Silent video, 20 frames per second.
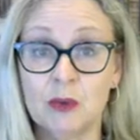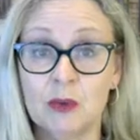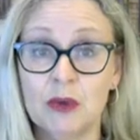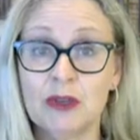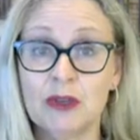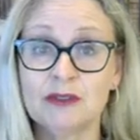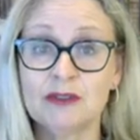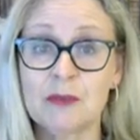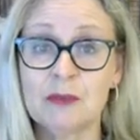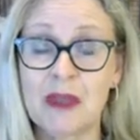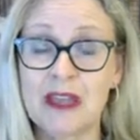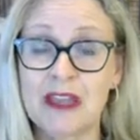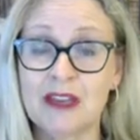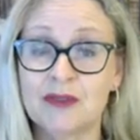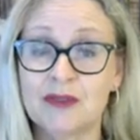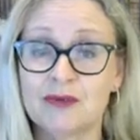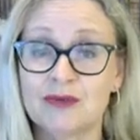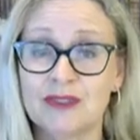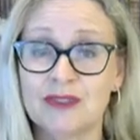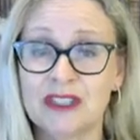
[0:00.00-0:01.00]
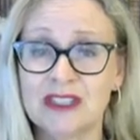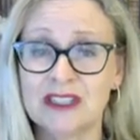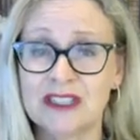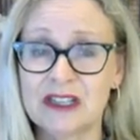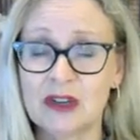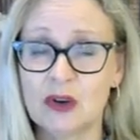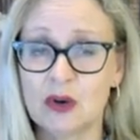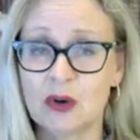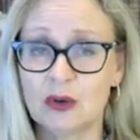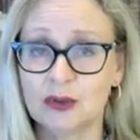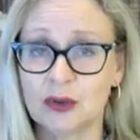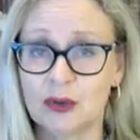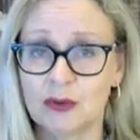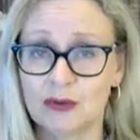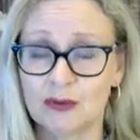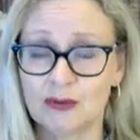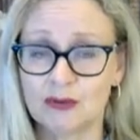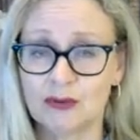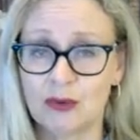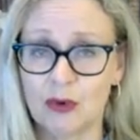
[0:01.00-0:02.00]
will depend really on
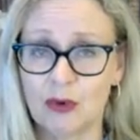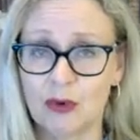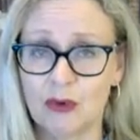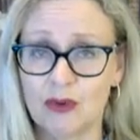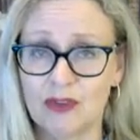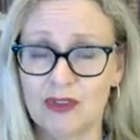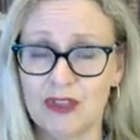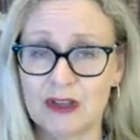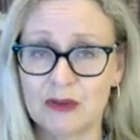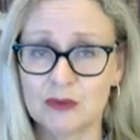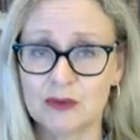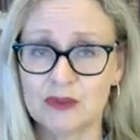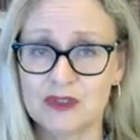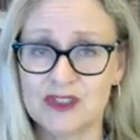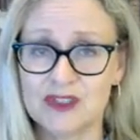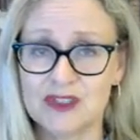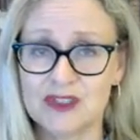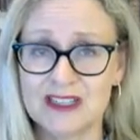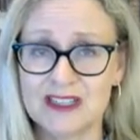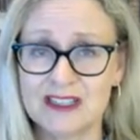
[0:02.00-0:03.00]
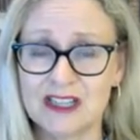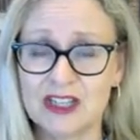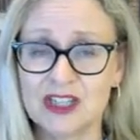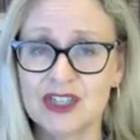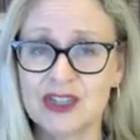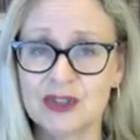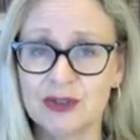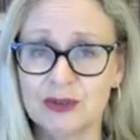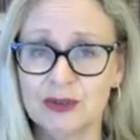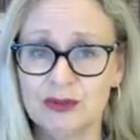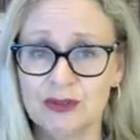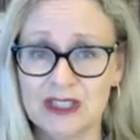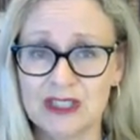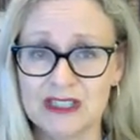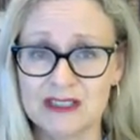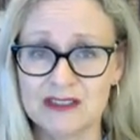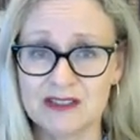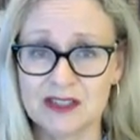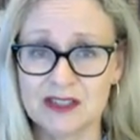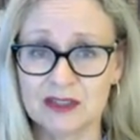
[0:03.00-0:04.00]
the wrong that was done to
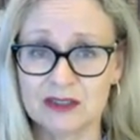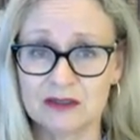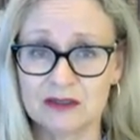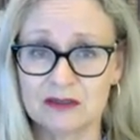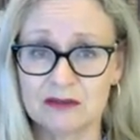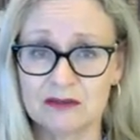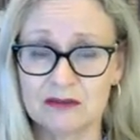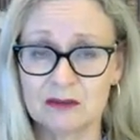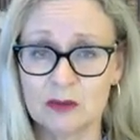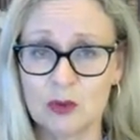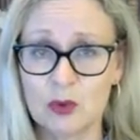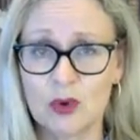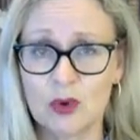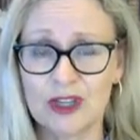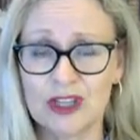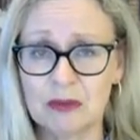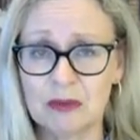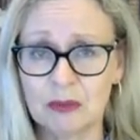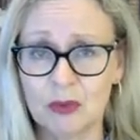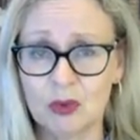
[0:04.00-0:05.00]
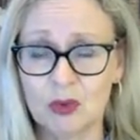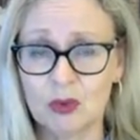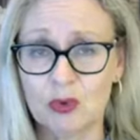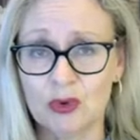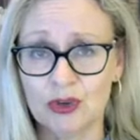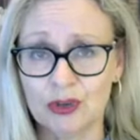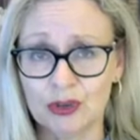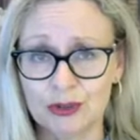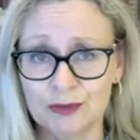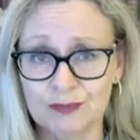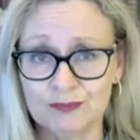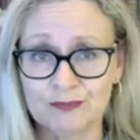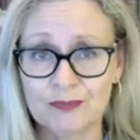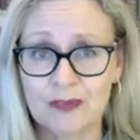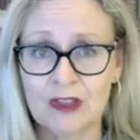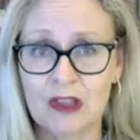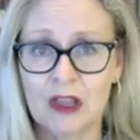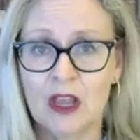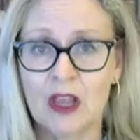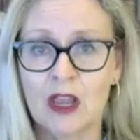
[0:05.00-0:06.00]
it or him or her.
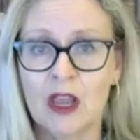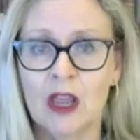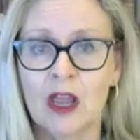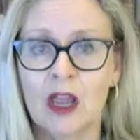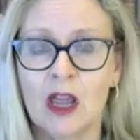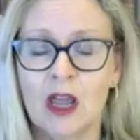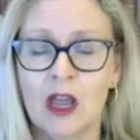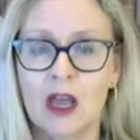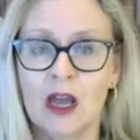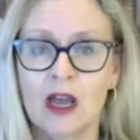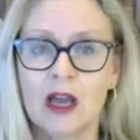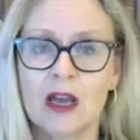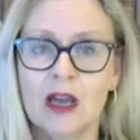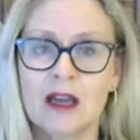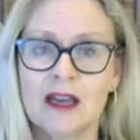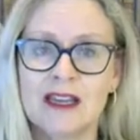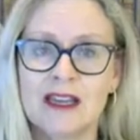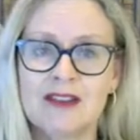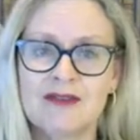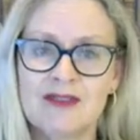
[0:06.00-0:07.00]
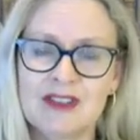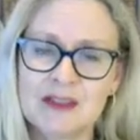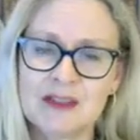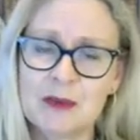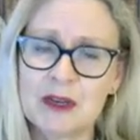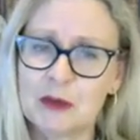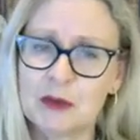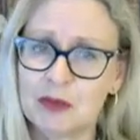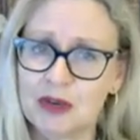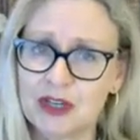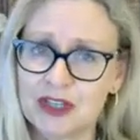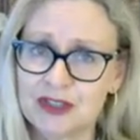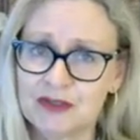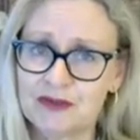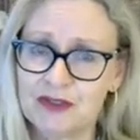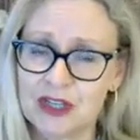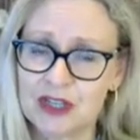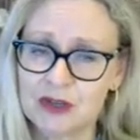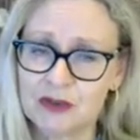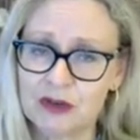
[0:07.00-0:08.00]
Uh, if there's been a breach
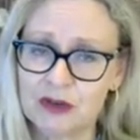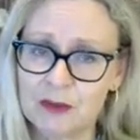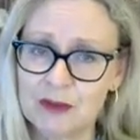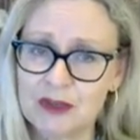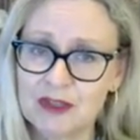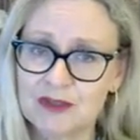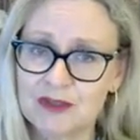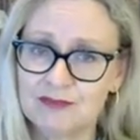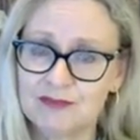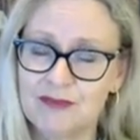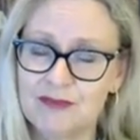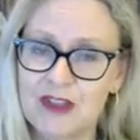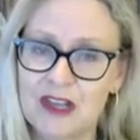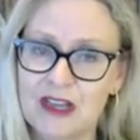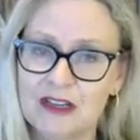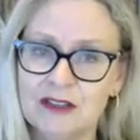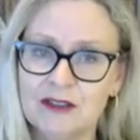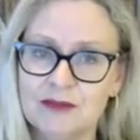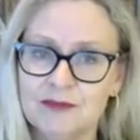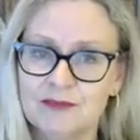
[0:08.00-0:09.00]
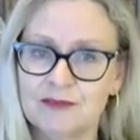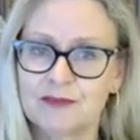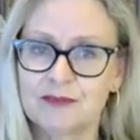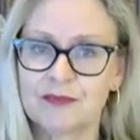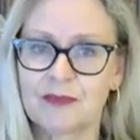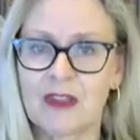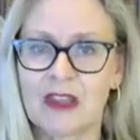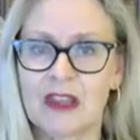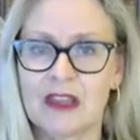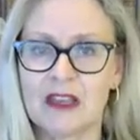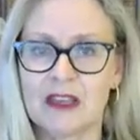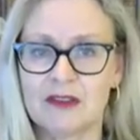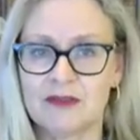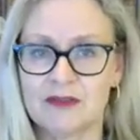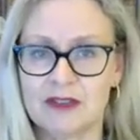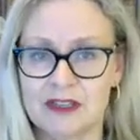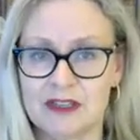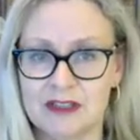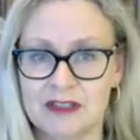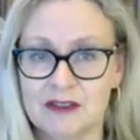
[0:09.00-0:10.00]
of the agreement, then
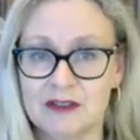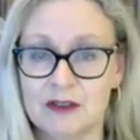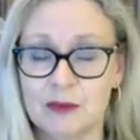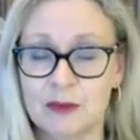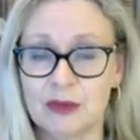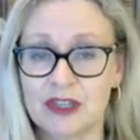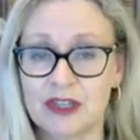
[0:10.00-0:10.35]
if the, the